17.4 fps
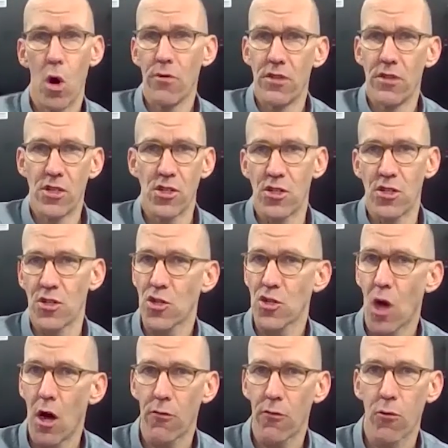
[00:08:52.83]
this is
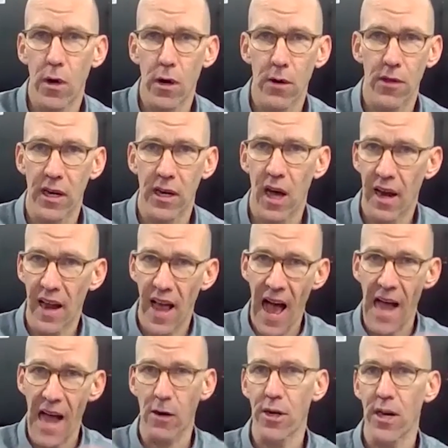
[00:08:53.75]
software that kind of
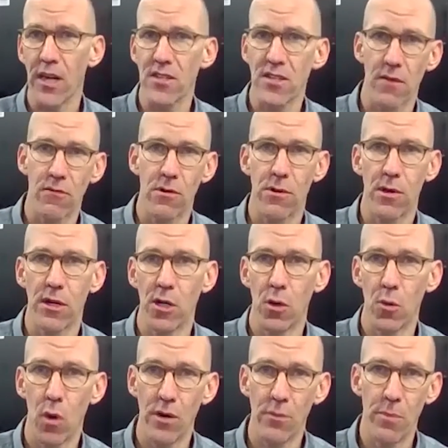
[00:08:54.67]
aggregates everything
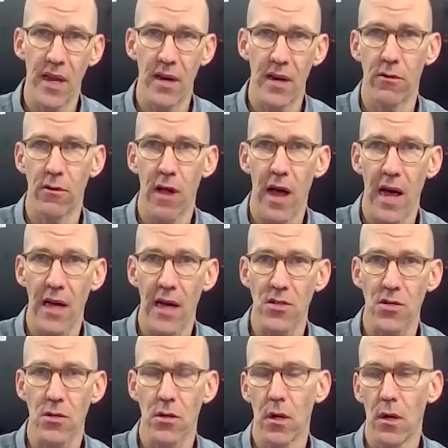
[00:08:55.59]
into one pane of
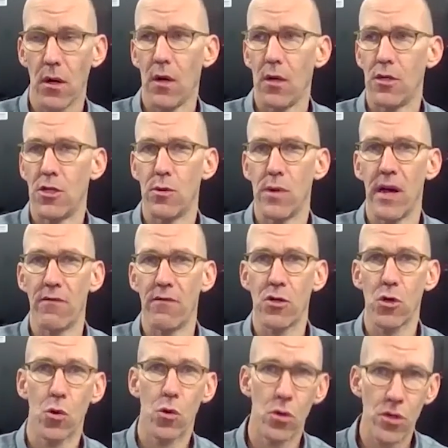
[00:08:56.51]
glass? Do we have
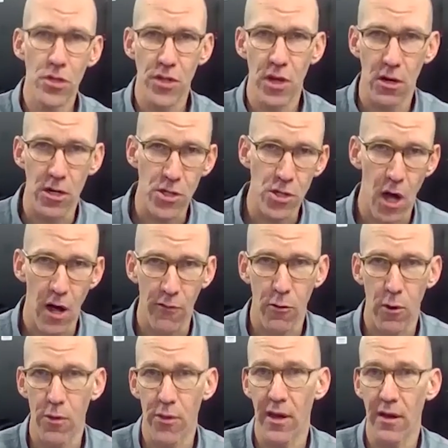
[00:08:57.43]
tools in our
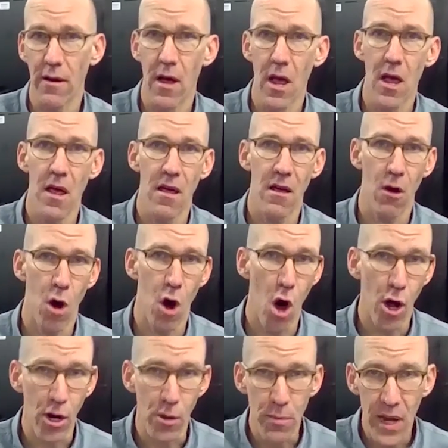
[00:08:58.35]
software that
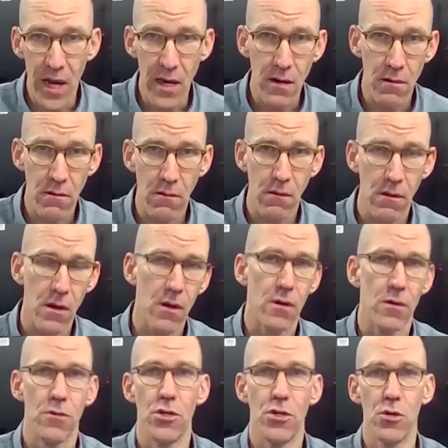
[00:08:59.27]
automate?
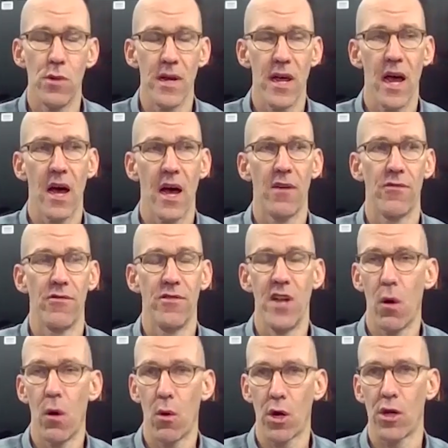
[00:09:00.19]
Do we have
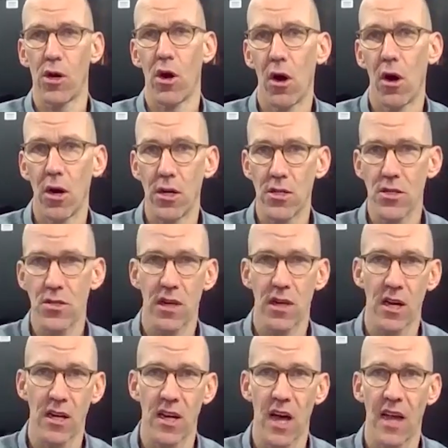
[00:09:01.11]
network cards
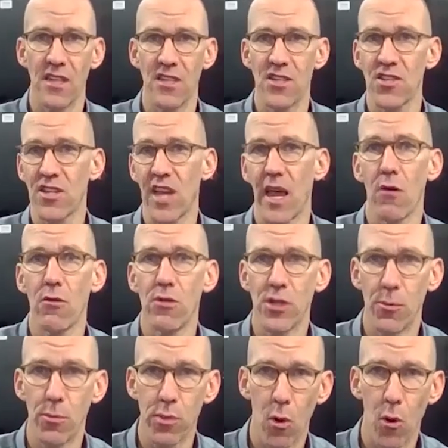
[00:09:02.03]
that can kind of scale and
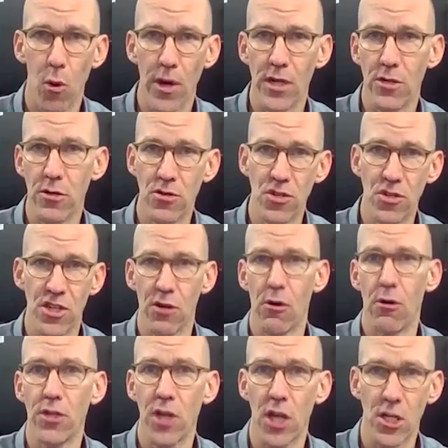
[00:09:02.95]
deploy and do
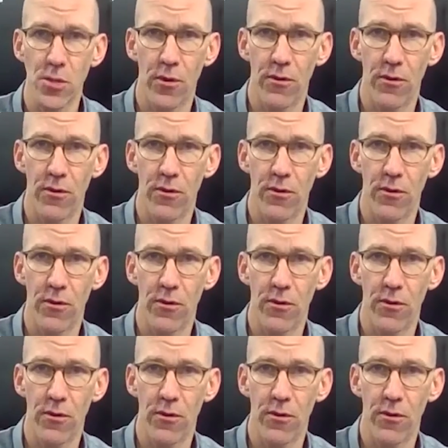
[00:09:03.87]
zero-touch